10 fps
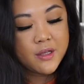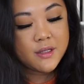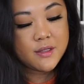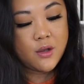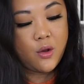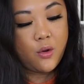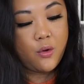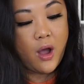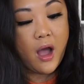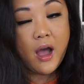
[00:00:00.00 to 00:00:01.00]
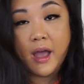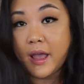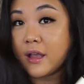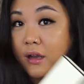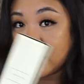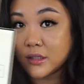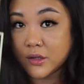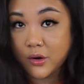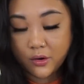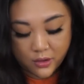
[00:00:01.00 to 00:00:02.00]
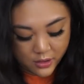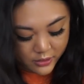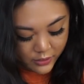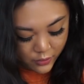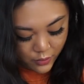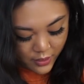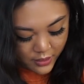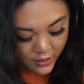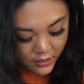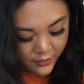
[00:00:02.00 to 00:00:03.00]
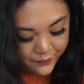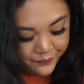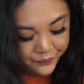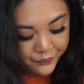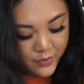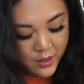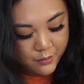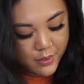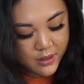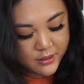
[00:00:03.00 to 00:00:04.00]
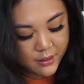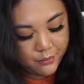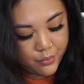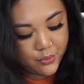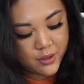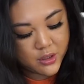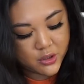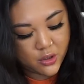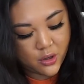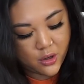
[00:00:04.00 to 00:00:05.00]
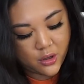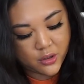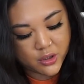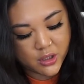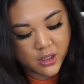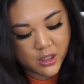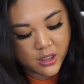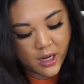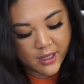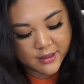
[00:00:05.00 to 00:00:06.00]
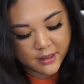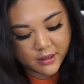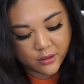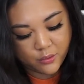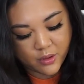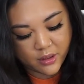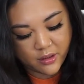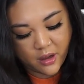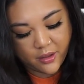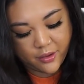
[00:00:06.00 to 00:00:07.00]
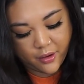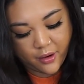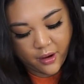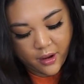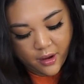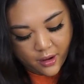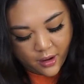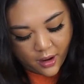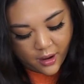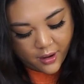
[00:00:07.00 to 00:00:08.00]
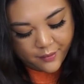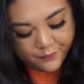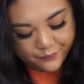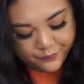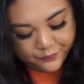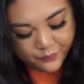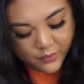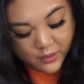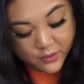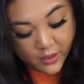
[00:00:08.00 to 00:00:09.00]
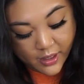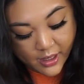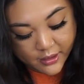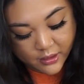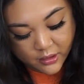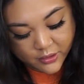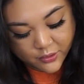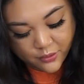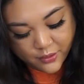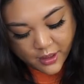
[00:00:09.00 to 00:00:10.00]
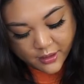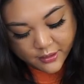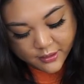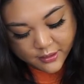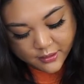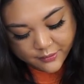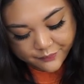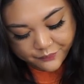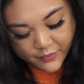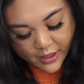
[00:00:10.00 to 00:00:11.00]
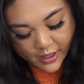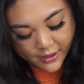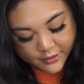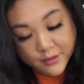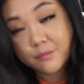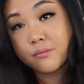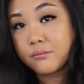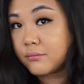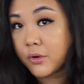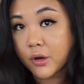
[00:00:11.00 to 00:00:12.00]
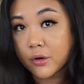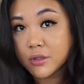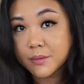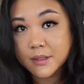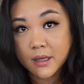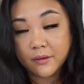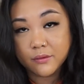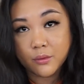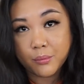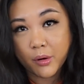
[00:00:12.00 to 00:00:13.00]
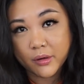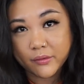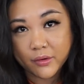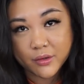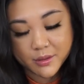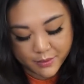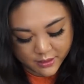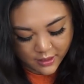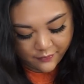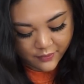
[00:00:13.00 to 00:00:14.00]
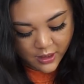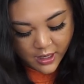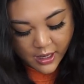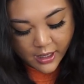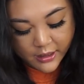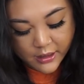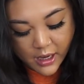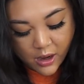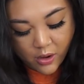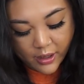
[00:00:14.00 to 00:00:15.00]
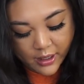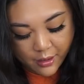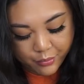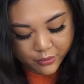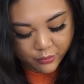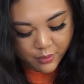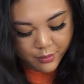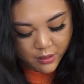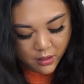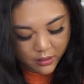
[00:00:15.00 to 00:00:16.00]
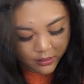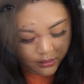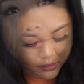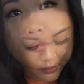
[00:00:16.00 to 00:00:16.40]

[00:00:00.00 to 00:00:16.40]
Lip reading: So I gotten her a little one because I'm pretty sure she has a little one on the other. So I had gotten her this as her Christmas gift, well, part of her Christmas gift. And now I can't put the ribbon on.